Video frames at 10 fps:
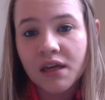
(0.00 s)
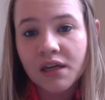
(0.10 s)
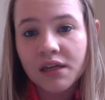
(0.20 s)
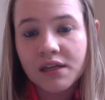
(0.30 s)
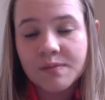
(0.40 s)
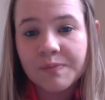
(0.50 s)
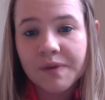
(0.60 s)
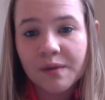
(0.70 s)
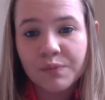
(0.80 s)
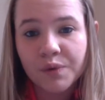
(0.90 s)
he's
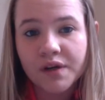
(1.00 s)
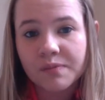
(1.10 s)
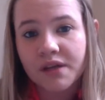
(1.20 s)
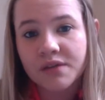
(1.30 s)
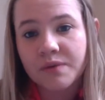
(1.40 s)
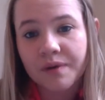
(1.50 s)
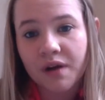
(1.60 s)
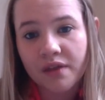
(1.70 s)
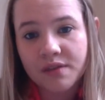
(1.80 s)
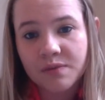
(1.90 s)
being boarded because we were
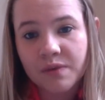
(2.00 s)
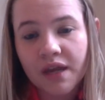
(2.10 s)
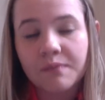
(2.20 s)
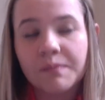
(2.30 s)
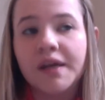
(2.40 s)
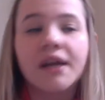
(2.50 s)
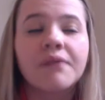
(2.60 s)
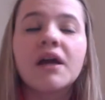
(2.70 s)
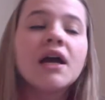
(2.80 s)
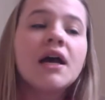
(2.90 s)
gone this weekend. But
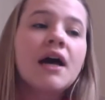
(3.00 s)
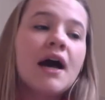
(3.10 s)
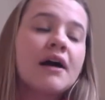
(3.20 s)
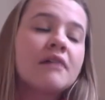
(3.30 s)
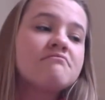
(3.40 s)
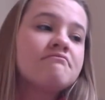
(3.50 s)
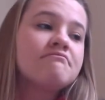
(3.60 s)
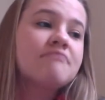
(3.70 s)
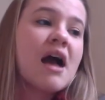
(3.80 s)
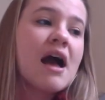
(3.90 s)
anyway,
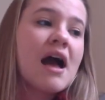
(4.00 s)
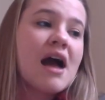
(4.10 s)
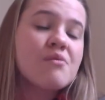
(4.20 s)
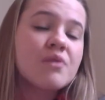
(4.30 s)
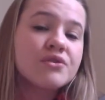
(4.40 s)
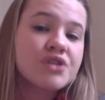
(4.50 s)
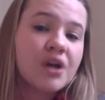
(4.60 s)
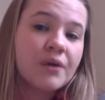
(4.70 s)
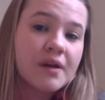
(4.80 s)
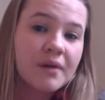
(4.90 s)
I will show
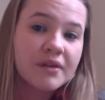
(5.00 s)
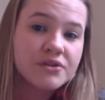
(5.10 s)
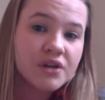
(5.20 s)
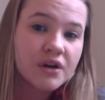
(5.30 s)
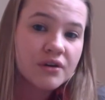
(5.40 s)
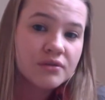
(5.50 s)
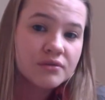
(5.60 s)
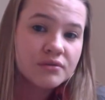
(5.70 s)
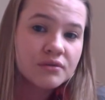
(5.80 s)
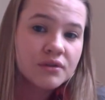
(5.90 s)
him on the show
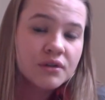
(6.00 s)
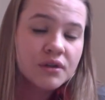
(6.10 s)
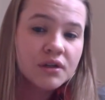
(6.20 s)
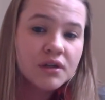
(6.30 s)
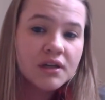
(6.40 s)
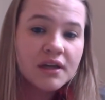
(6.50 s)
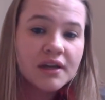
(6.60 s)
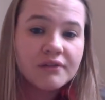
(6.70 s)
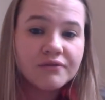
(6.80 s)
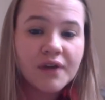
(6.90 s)

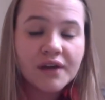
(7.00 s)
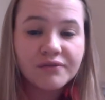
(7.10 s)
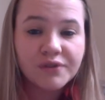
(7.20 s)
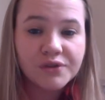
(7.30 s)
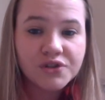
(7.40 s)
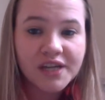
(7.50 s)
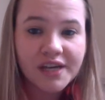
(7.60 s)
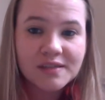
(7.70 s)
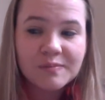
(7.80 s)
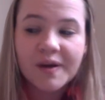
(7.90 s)
at future
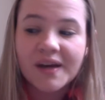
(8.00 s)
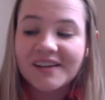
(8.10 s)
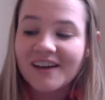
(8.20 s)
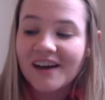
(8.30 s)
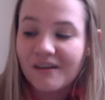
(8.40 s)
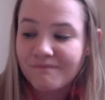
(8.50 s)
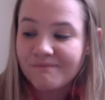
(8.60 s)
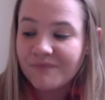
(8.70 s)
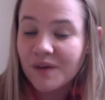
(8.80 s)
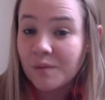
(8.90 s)
dates, but
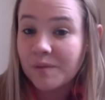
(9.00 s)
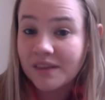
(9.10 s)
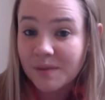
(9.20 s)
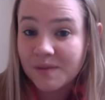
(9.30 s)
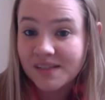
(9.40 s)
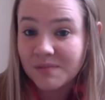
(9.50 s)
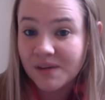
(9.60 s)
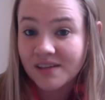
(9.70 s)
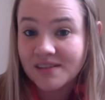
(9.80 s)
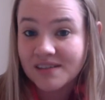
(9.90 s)
it will be limited
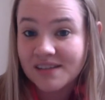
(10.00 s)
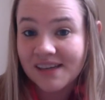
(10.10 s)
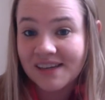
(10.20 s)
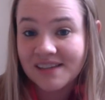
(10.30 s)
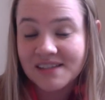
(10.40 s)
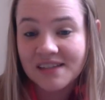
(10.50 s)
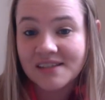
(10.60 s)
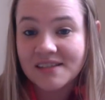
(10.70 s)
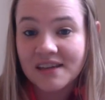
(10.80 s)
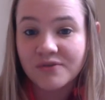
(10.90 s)
because he has a
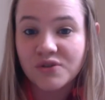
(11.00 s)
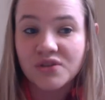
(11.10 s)
tendency of